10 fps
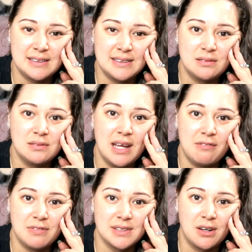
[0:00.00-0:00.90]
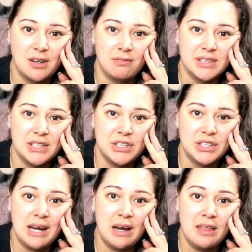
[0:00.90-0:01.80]
have this conversation,
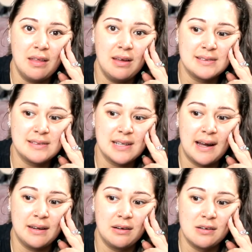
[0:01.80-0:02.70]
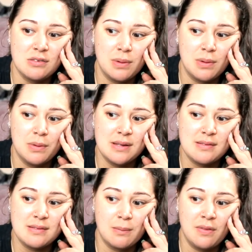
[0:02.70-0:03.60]
and I think it's harder as well when it's
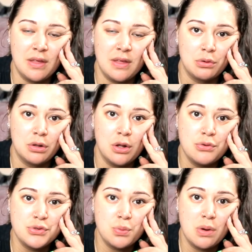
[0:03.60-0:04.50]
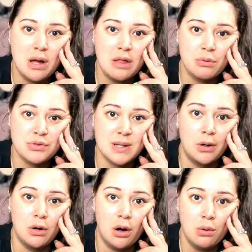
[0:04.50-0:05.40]
someone that you're close with, or someone
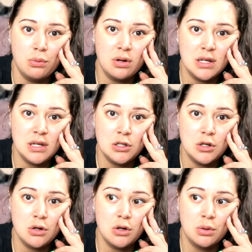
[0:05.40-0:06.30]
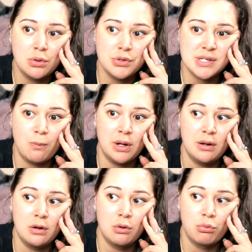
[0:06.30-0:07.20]
older than you, or someone
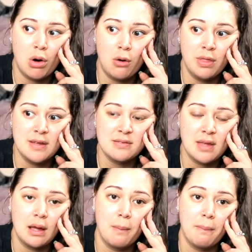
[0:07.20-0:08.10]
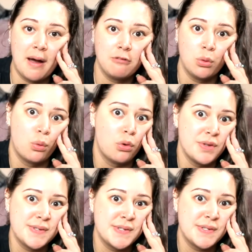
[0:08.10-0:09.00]
in a role that's above
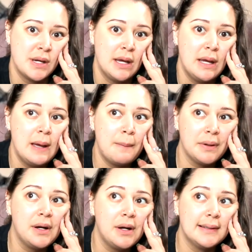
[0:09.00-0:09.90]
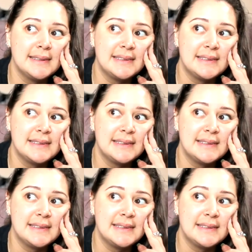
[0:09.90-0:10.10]
yours, because